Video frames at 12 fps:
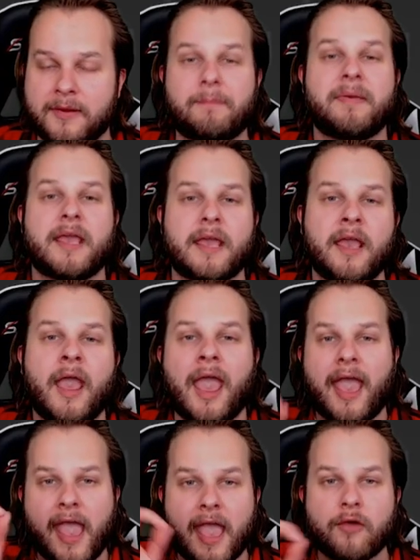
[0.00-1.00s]
to be
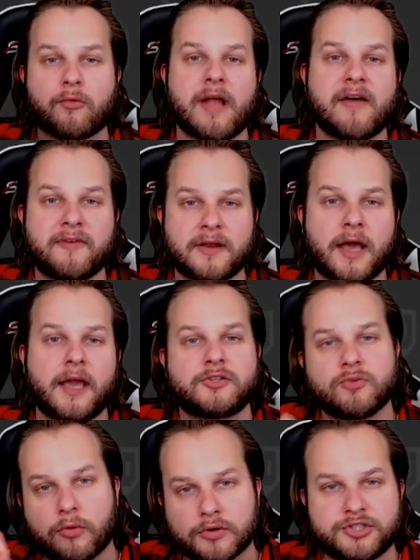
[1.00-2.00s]
a
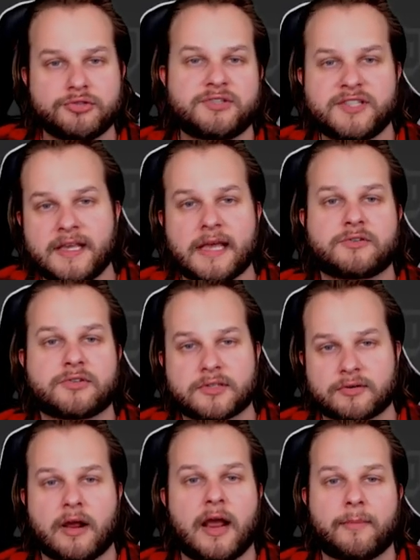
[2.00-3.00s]
Revenite or Juicy Gang
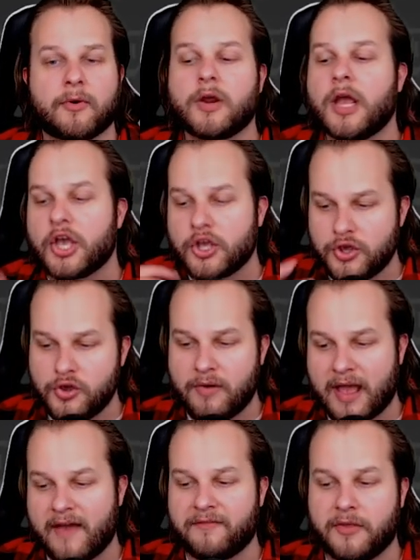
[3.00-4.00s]
subscriber, you
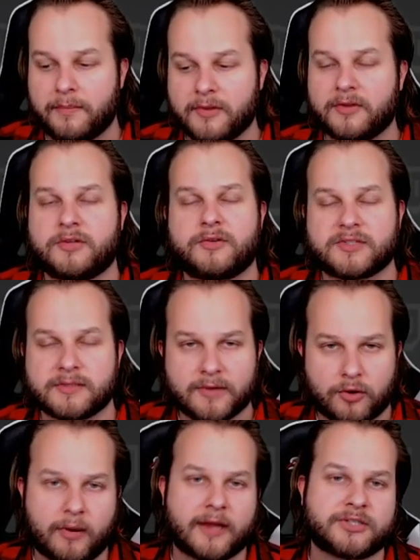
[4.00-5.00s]
have the ability to
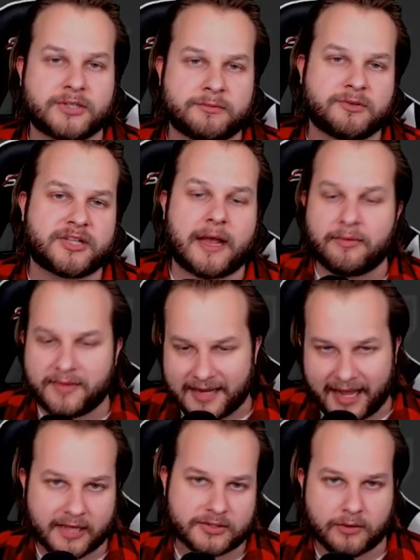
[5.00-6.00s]
submit questions, which I will
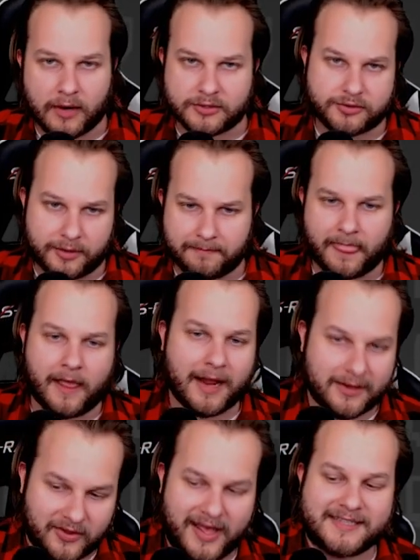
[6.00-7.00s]
then answer on stream
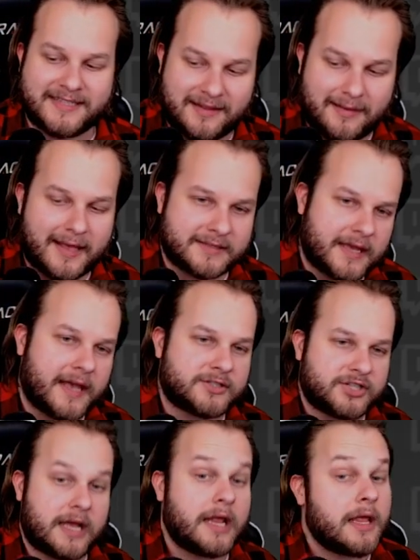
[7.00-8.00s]
on Class and a
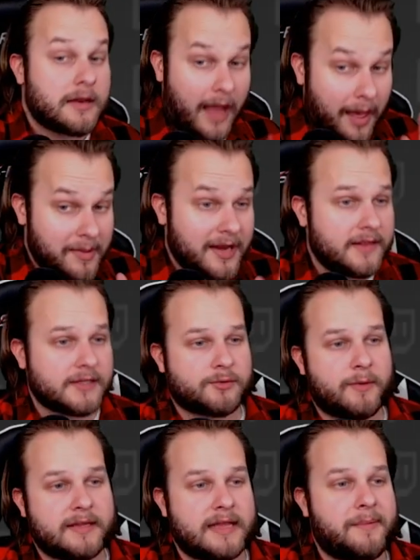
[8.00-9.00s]
Glasscast chat. Not many this
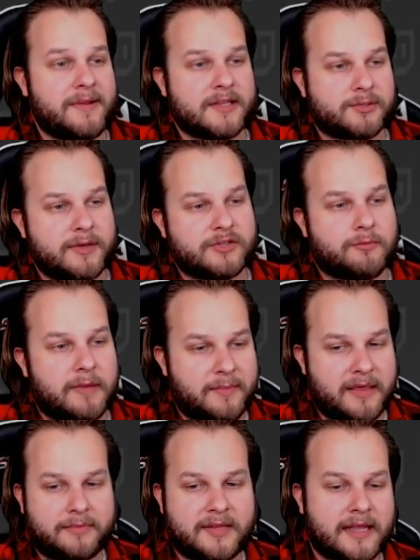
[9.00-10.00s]
week, not many this week, so we'll
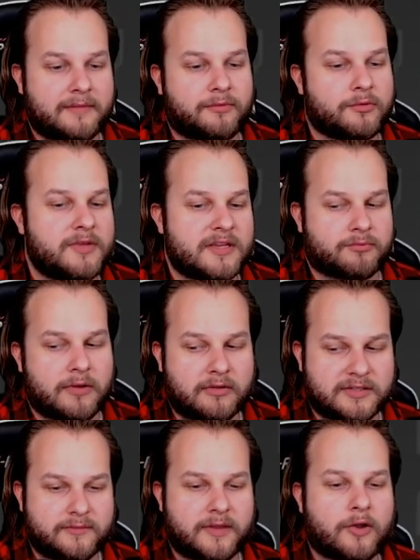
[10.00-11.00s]
probably be able to get through these
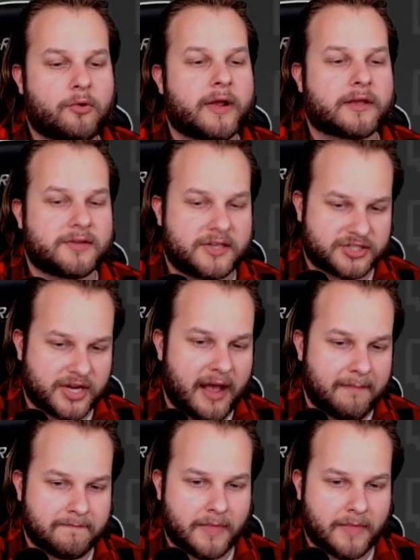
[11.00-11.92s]
relatively quickly, chat.